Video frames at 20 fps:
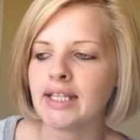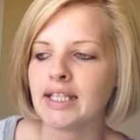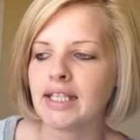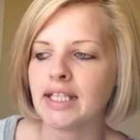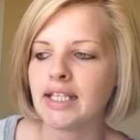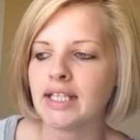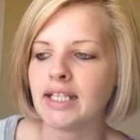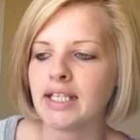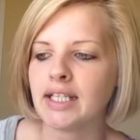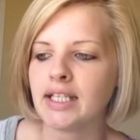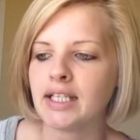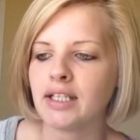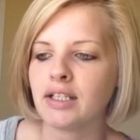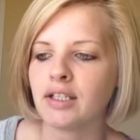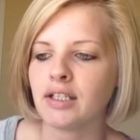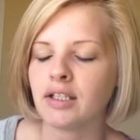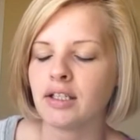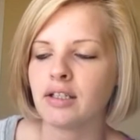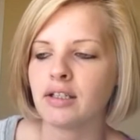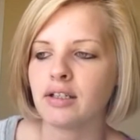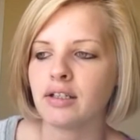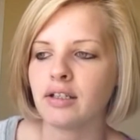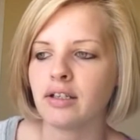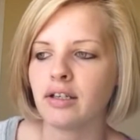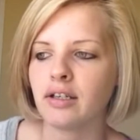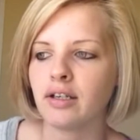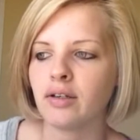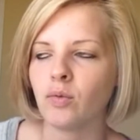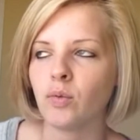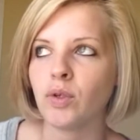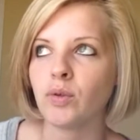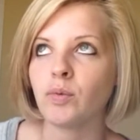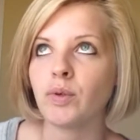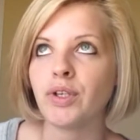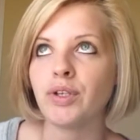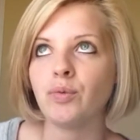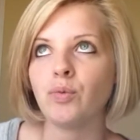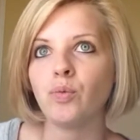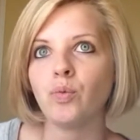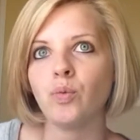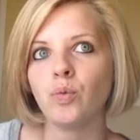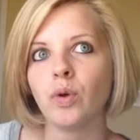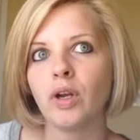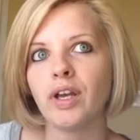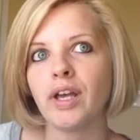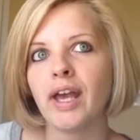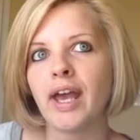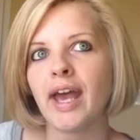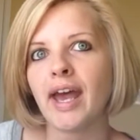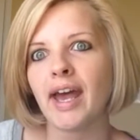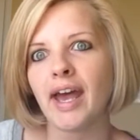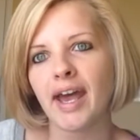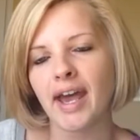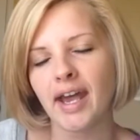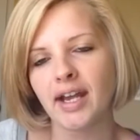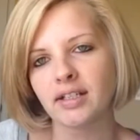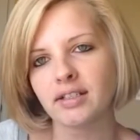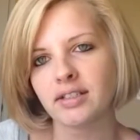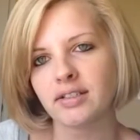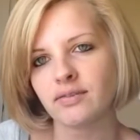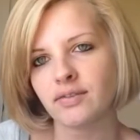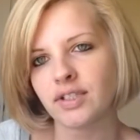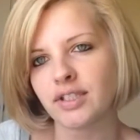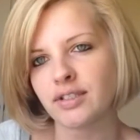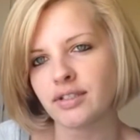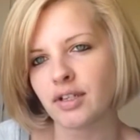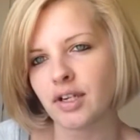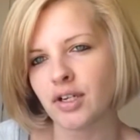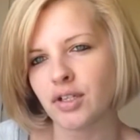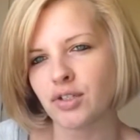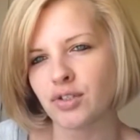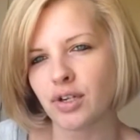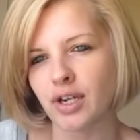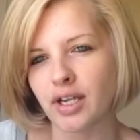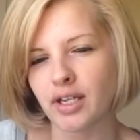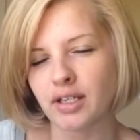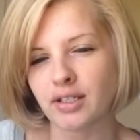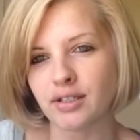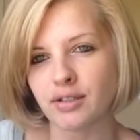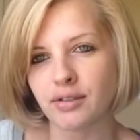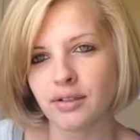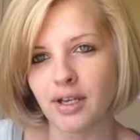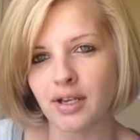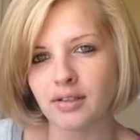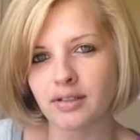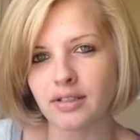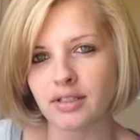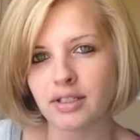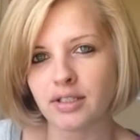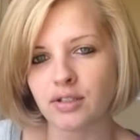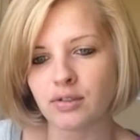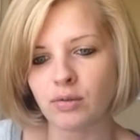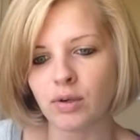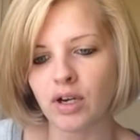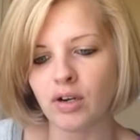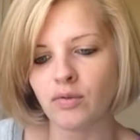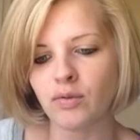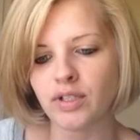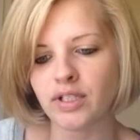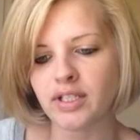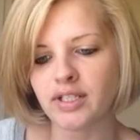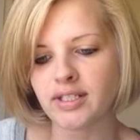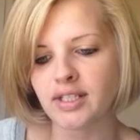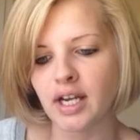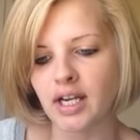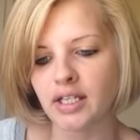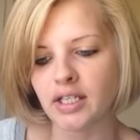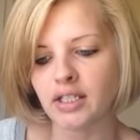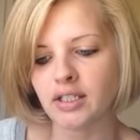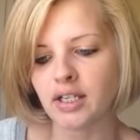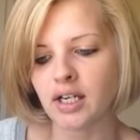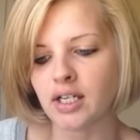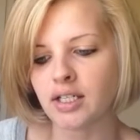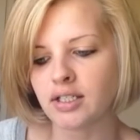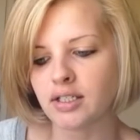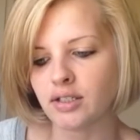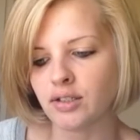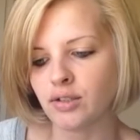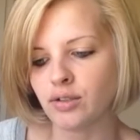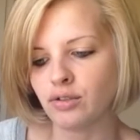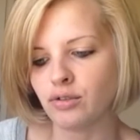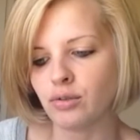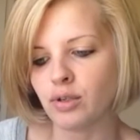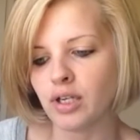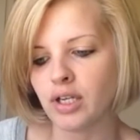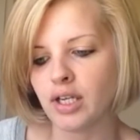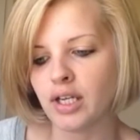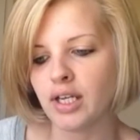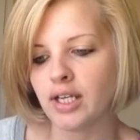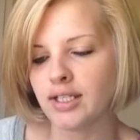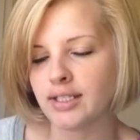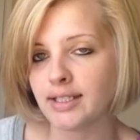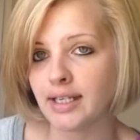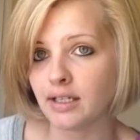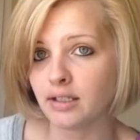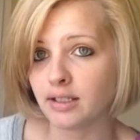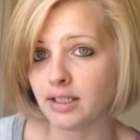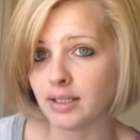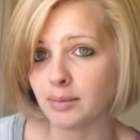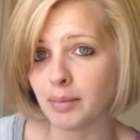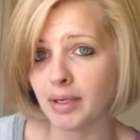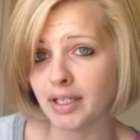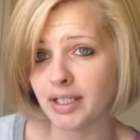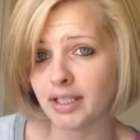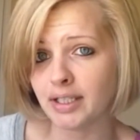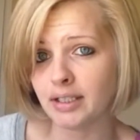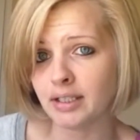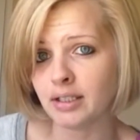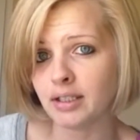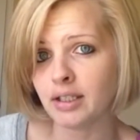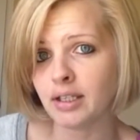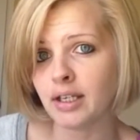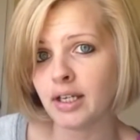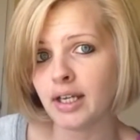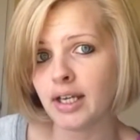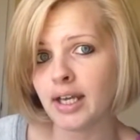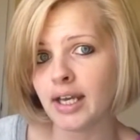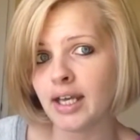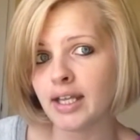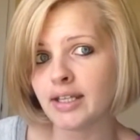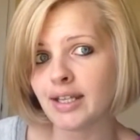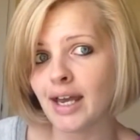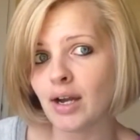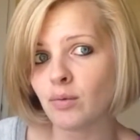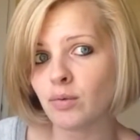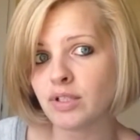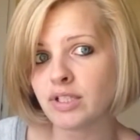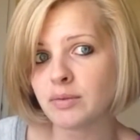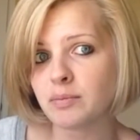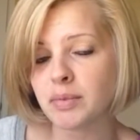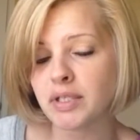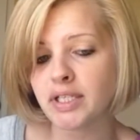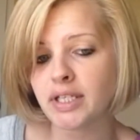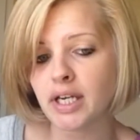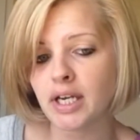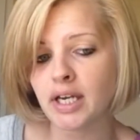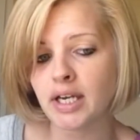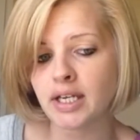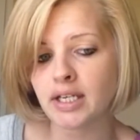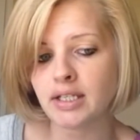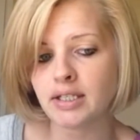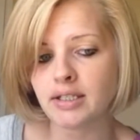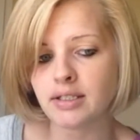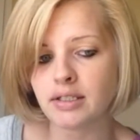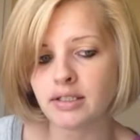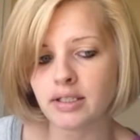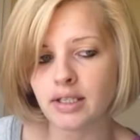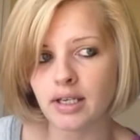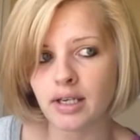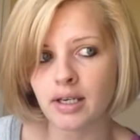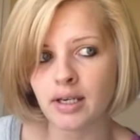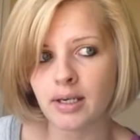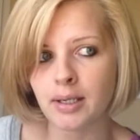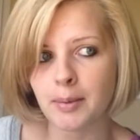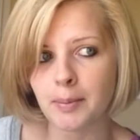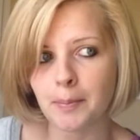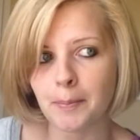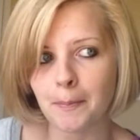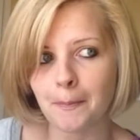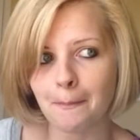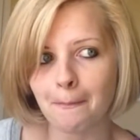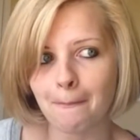then when we actively started trying in 2012, we decided not to tell anybody. And that was because, our